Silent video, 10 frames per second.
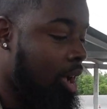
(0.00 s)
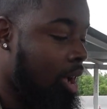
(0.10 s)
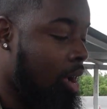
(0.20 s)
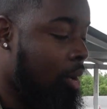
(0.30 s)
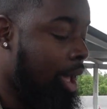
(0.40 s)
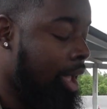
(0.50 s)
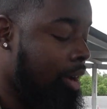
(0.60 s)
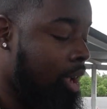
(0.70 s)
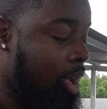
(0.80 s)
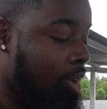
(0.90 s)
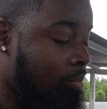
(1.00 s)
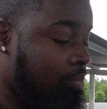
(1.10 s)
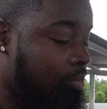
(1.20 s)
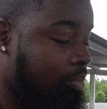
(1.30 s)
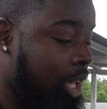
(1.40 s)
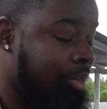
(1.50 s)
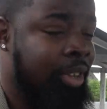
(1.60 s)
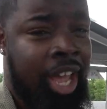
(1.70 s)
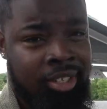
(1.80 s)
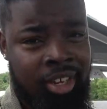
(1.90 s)
Oh, and if you
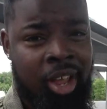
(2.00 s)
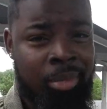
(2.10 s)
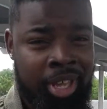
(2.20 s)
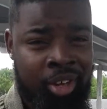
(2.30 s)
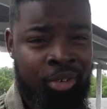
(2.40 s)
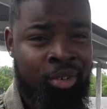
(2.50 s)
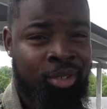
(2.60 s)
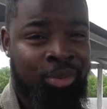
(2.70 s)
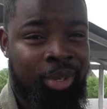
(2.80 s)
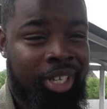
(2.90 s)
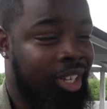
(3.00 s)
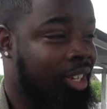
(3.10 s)
guys are gonna be at Cruise Week